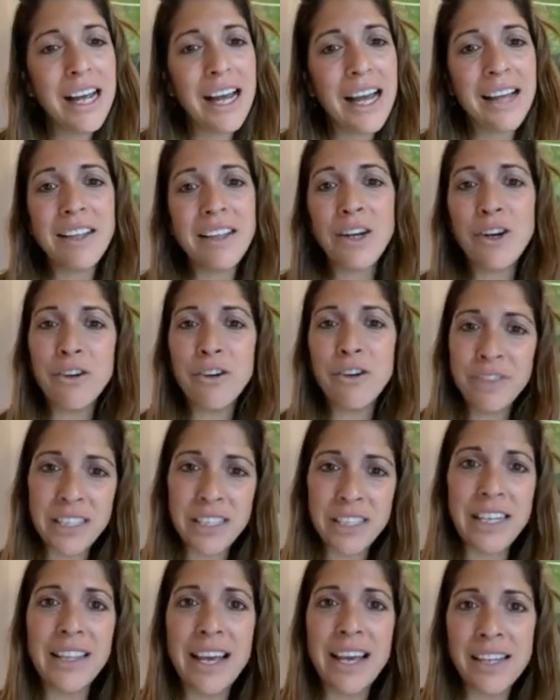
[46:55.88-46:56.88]
And then
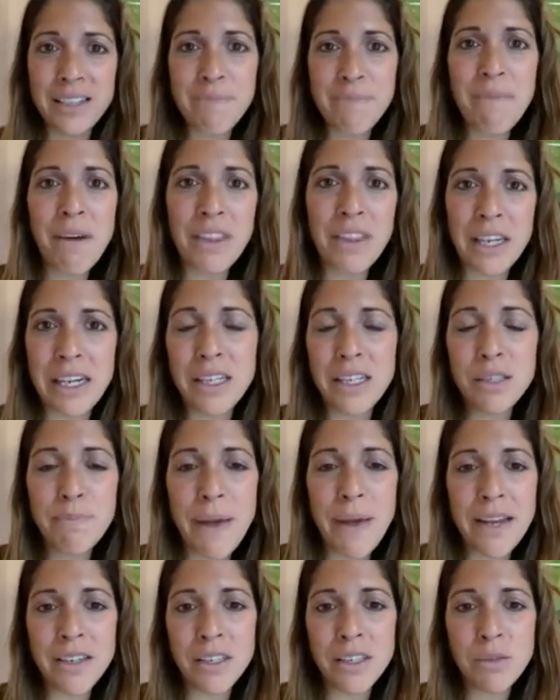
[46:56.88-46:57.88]
obviously there's a monthly
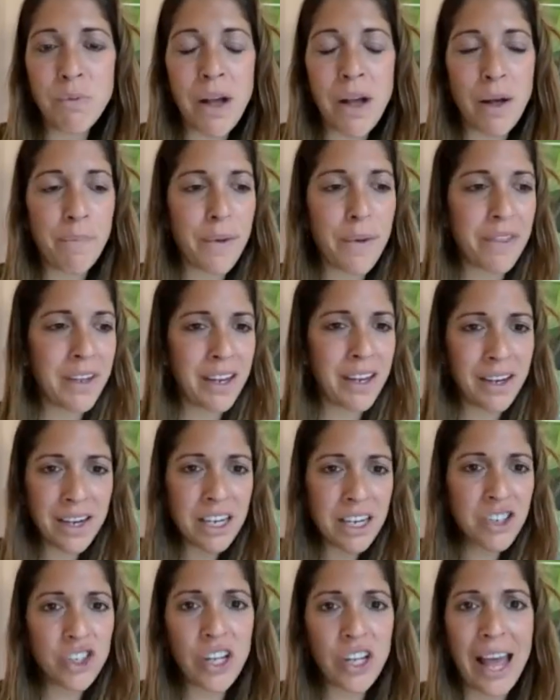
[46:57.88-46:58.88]
spend as well, but the
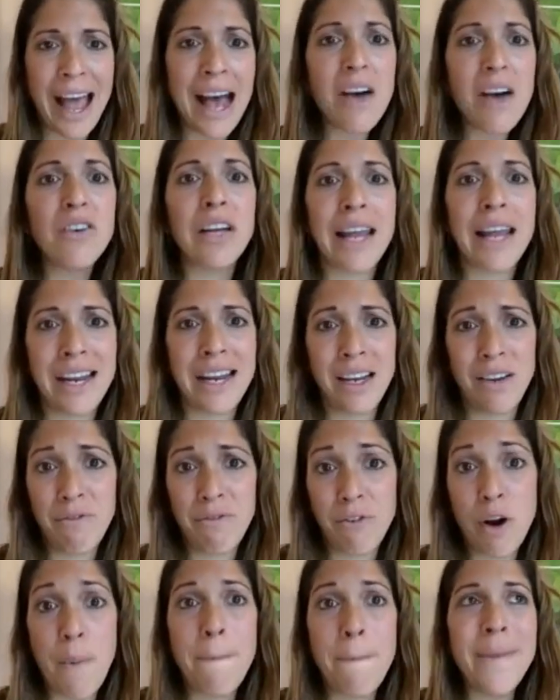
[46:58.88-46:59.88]
initial outlay
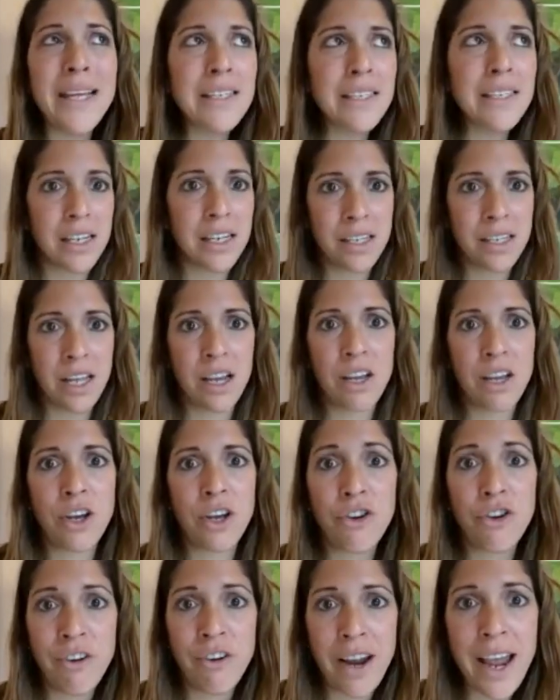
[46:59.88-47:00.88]
for a business that can
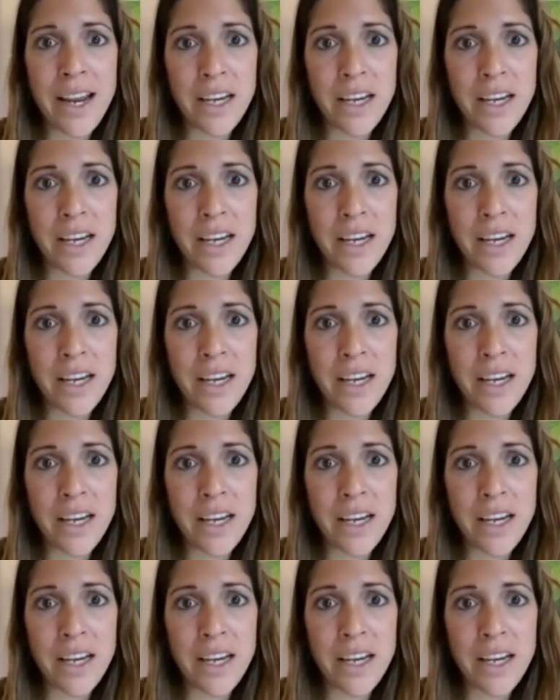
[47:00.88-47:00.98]
create